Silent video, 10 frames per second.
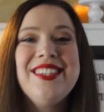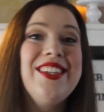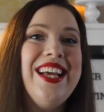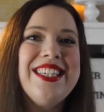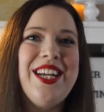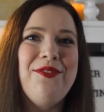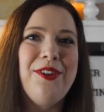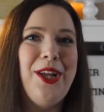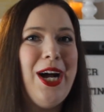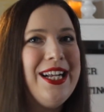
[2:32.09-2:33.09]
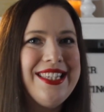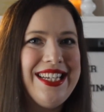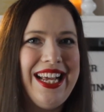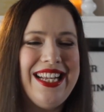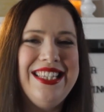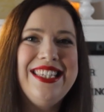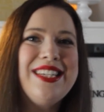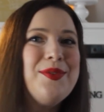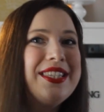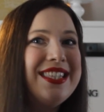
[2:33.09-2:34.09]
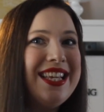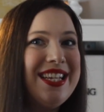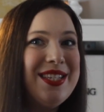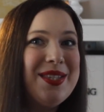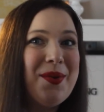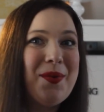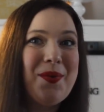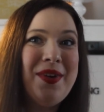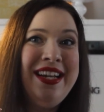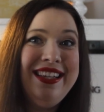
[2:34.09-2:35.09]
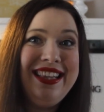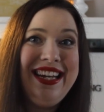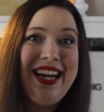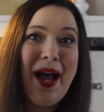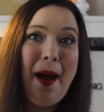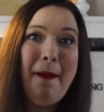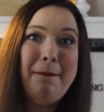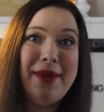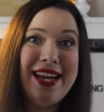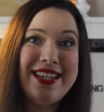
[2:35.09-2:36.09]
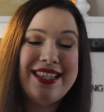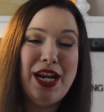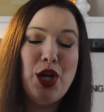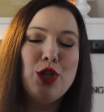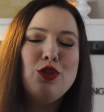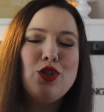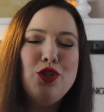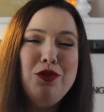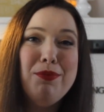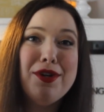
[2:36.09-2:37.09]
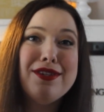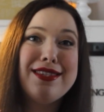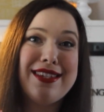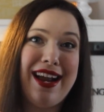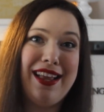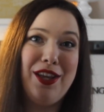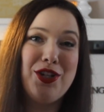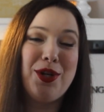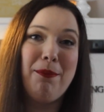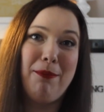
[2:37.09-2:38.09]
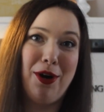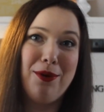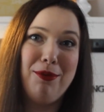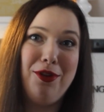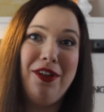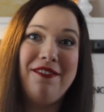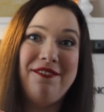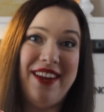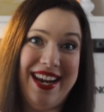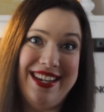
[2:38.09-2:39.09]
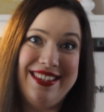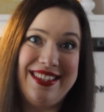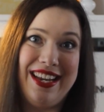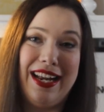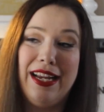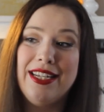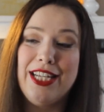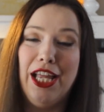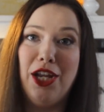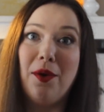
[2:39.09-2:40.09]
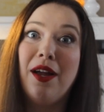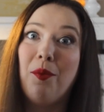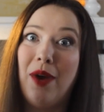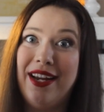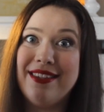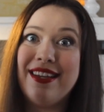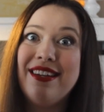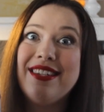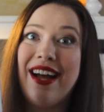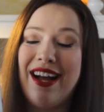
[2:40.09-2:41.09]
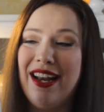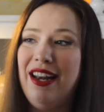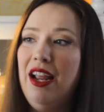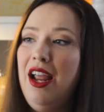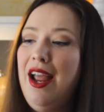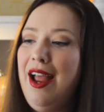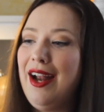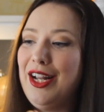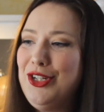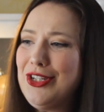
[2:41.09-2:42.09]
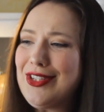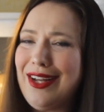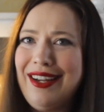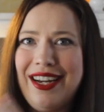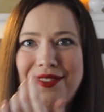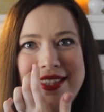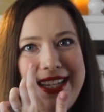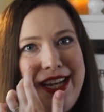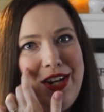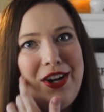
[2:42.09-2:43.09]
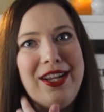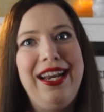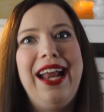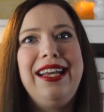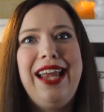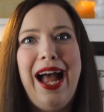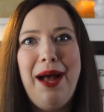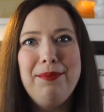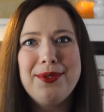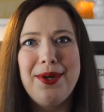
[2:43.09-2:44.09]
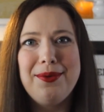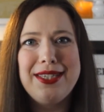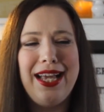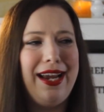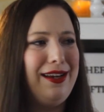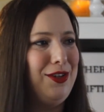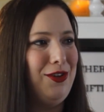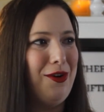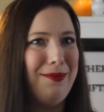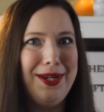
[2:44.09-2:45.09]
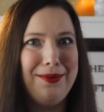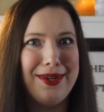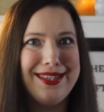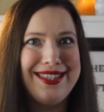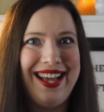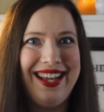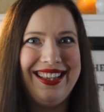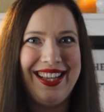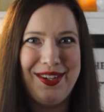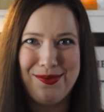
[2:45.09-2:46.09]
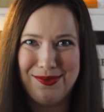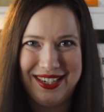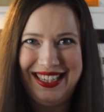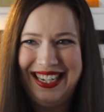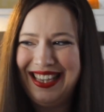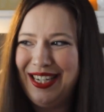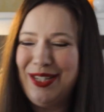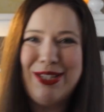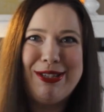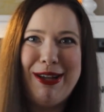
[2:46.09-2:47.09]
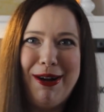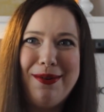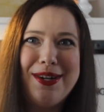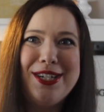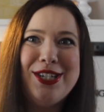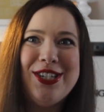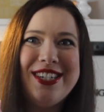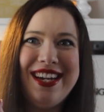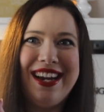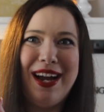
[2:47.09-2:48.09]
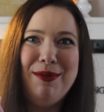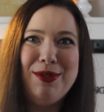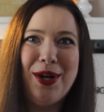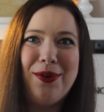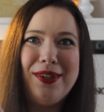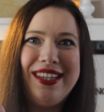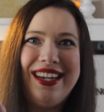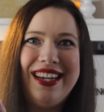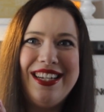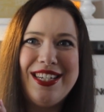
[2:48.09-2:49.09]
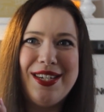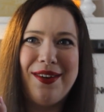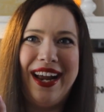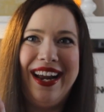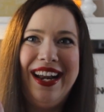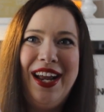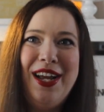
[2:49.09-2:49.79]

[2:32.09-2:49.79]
So last up for the odds and ends, it was this really amazing, super stylish marble vase, and I can tell you it weighs a ton. And I just saw it kind of sitting on an end cap, so I was like, nobody wants that? Like, really? That is so chic. I'm totally into it.